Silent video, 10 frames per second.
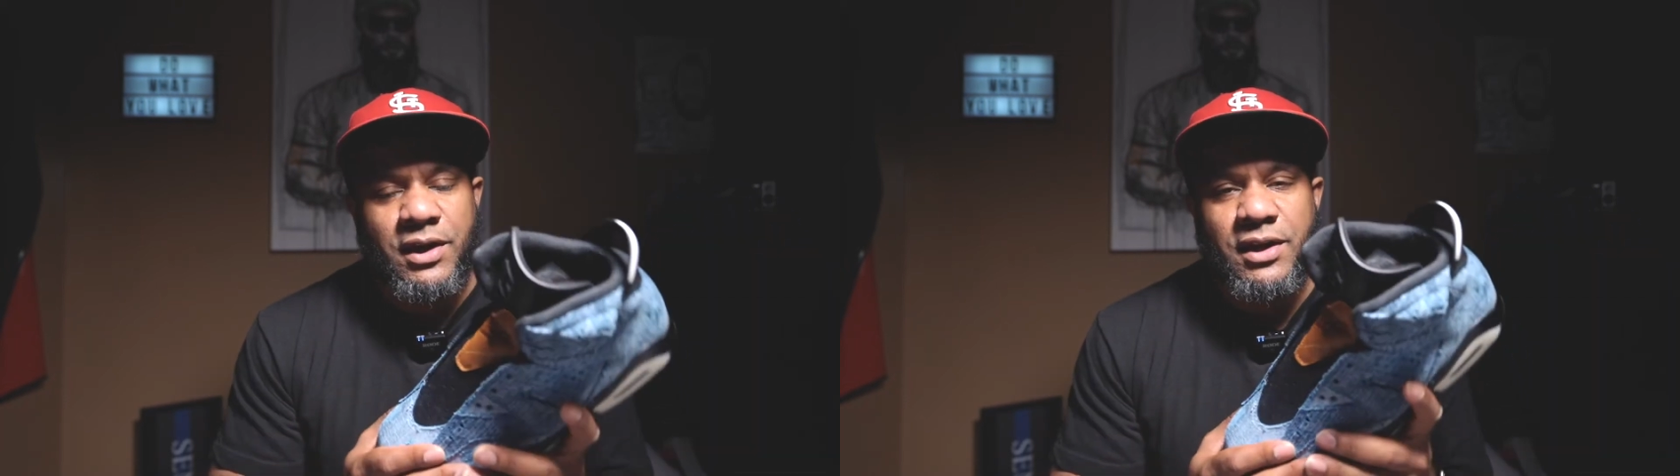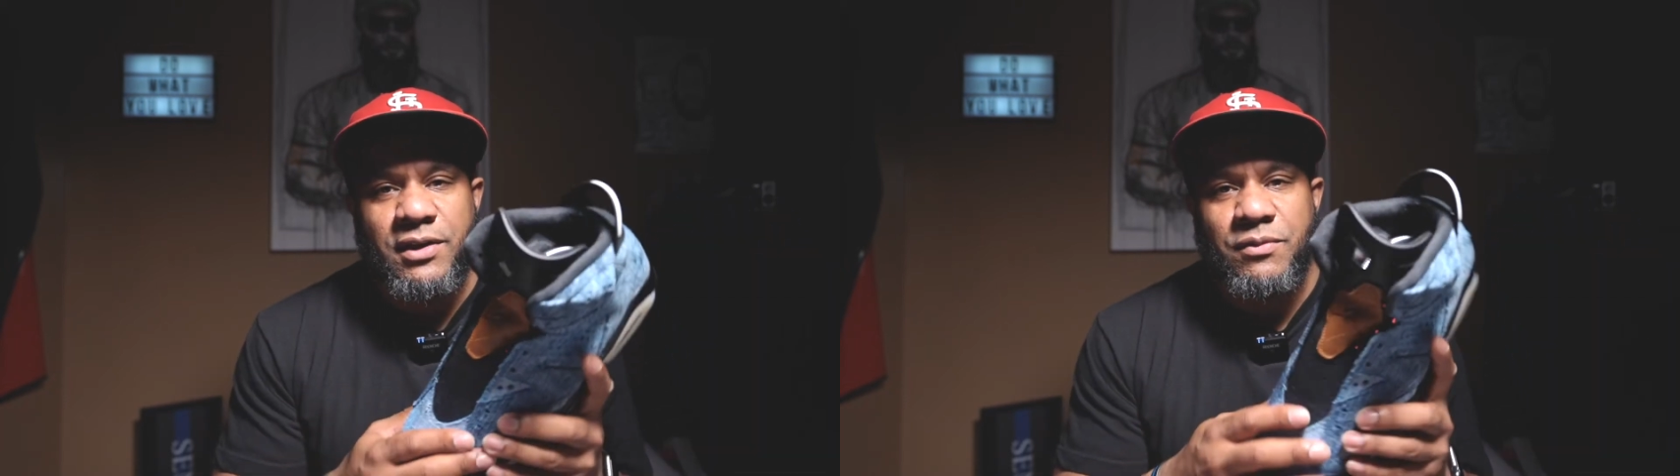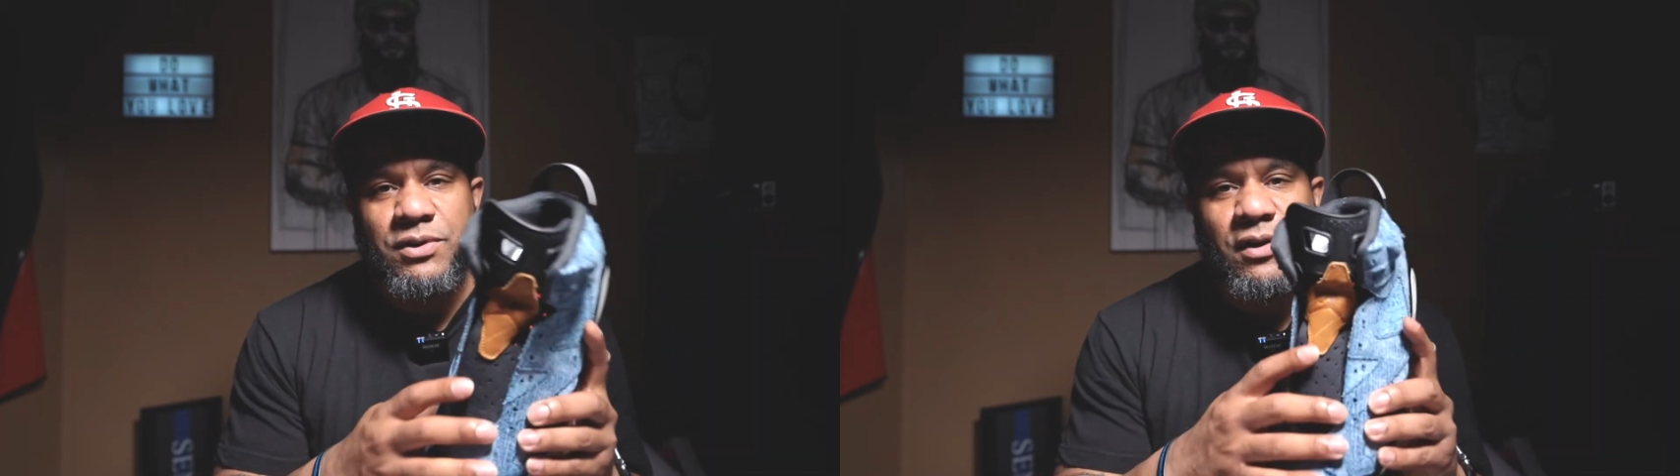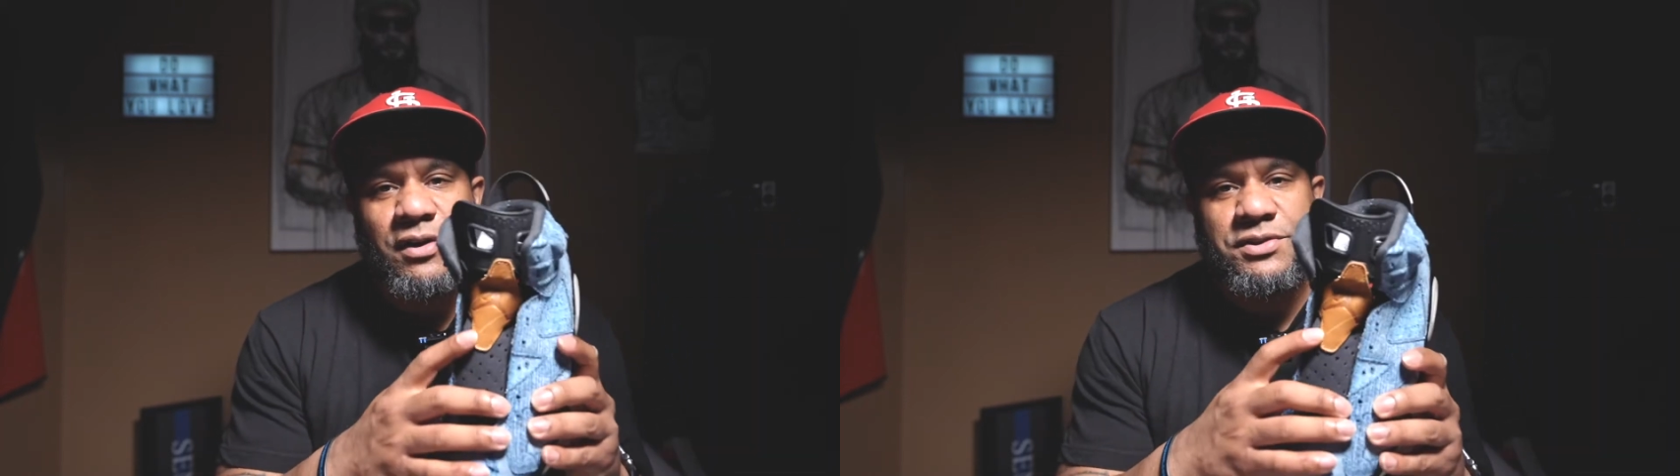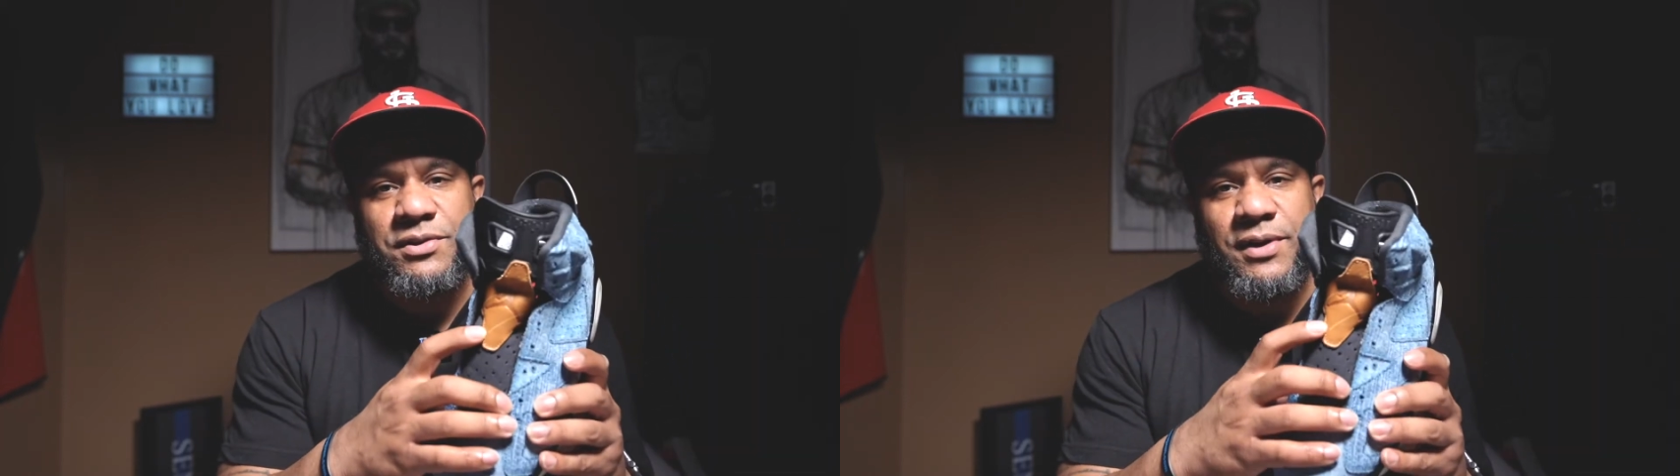And then you
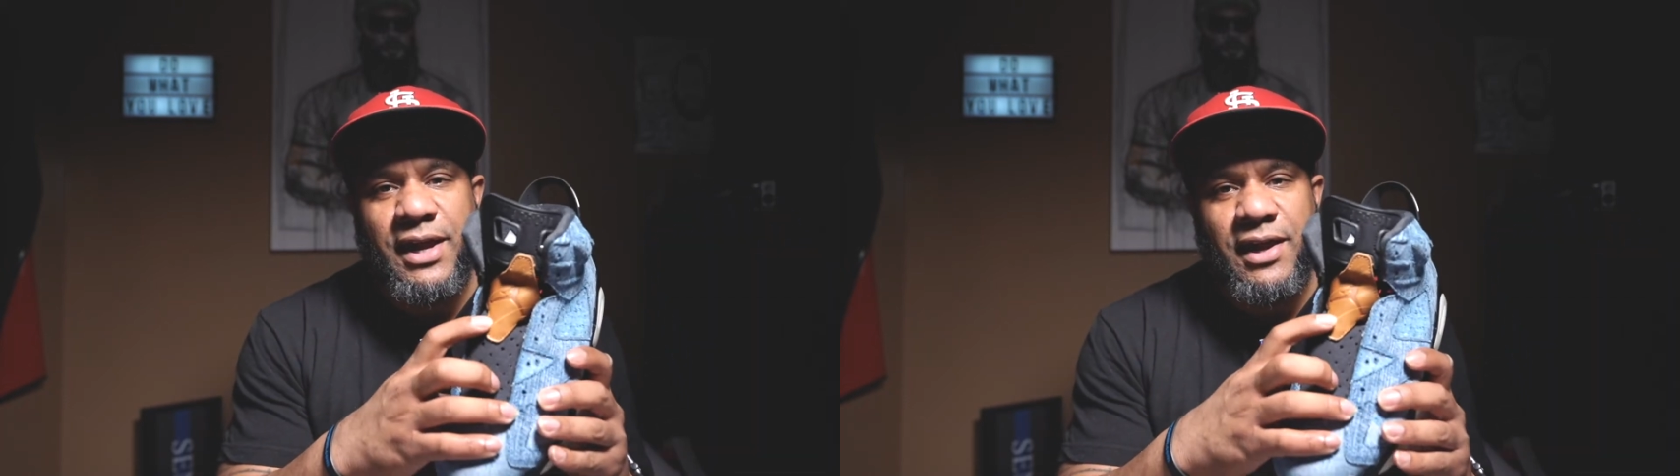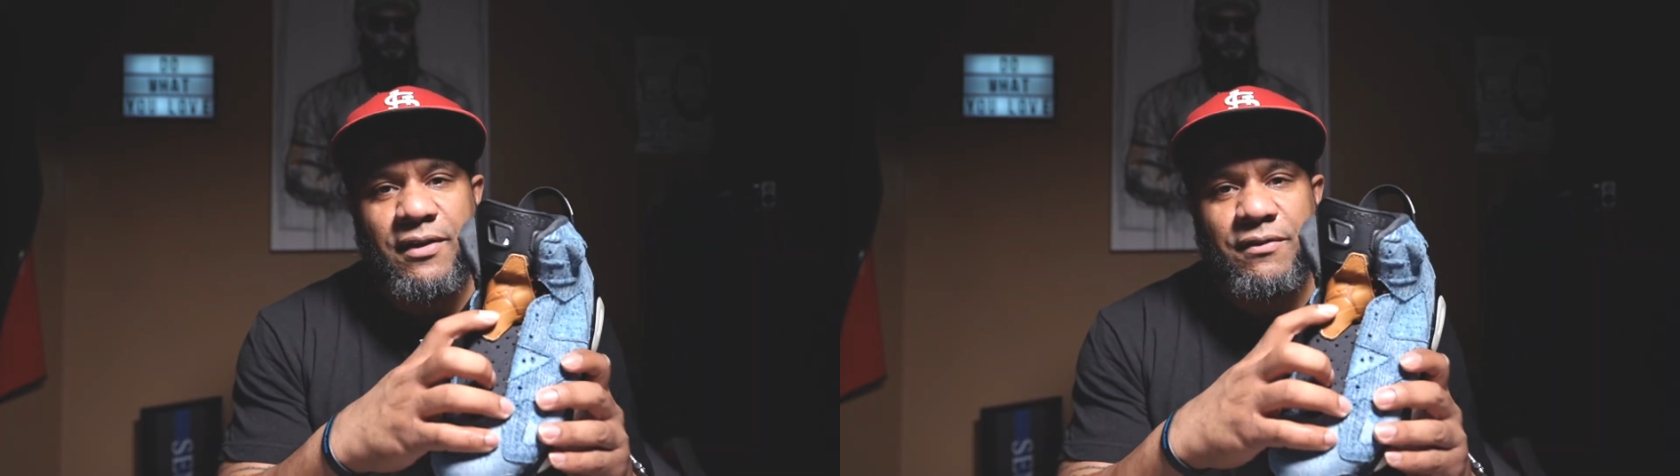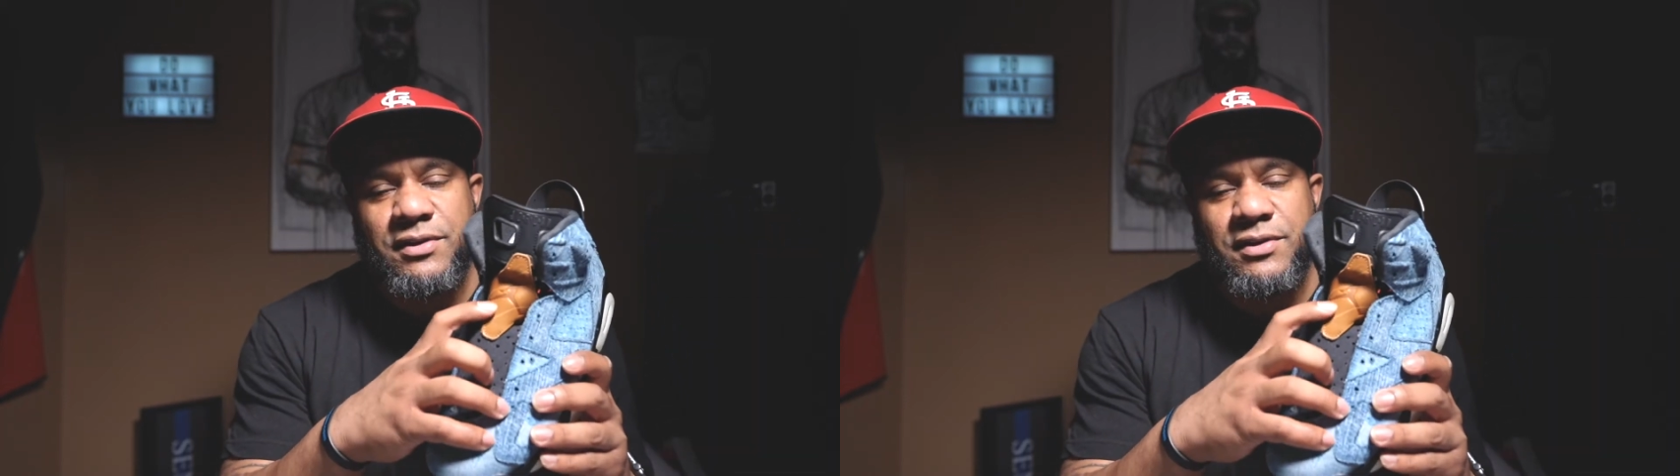also have